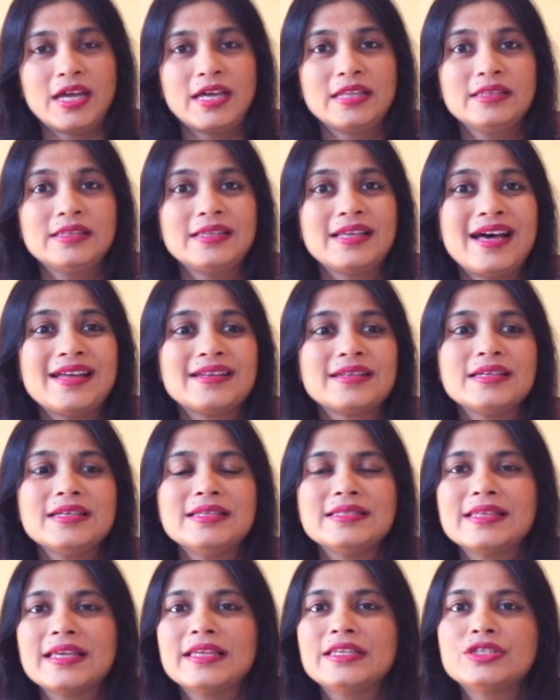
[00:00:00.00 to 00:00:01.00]
and that
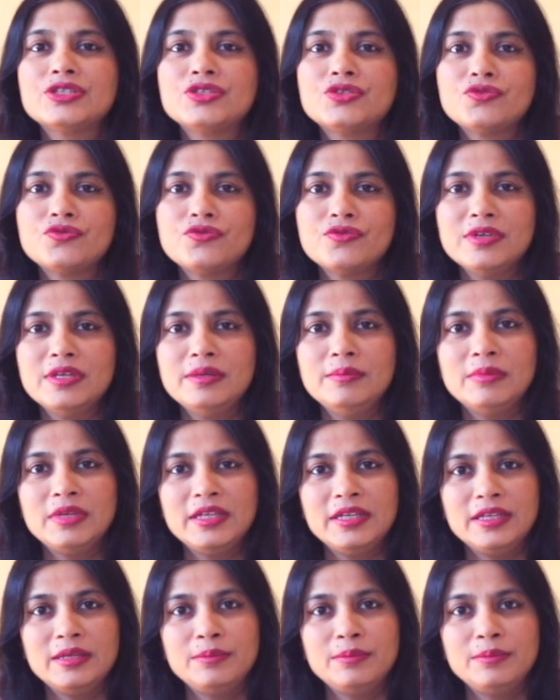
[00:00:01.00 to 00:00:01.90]
is extremely